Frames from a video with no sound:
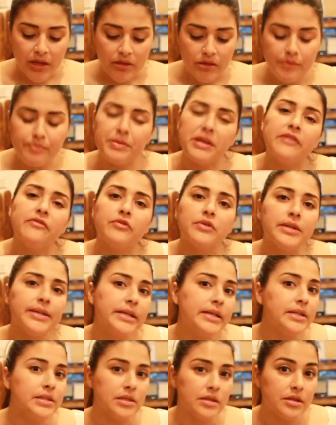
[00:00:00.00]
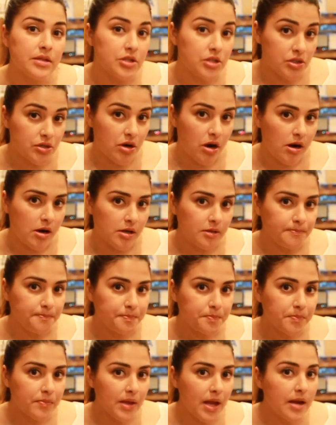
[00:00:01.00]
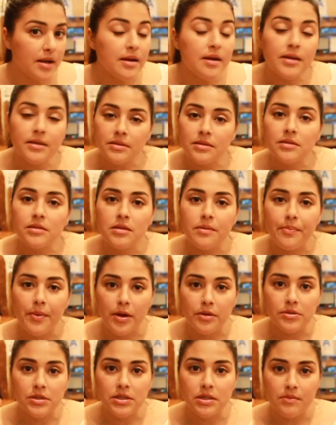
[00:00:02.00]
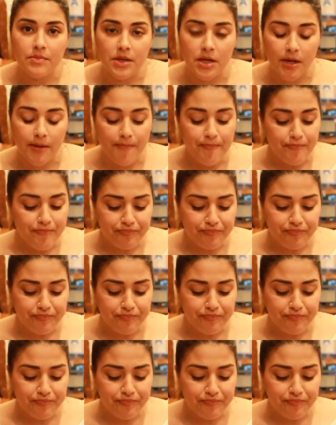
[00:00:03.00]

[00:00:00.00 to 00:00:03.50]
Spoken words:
The beef really isn't the star, and it isn't supposed to be.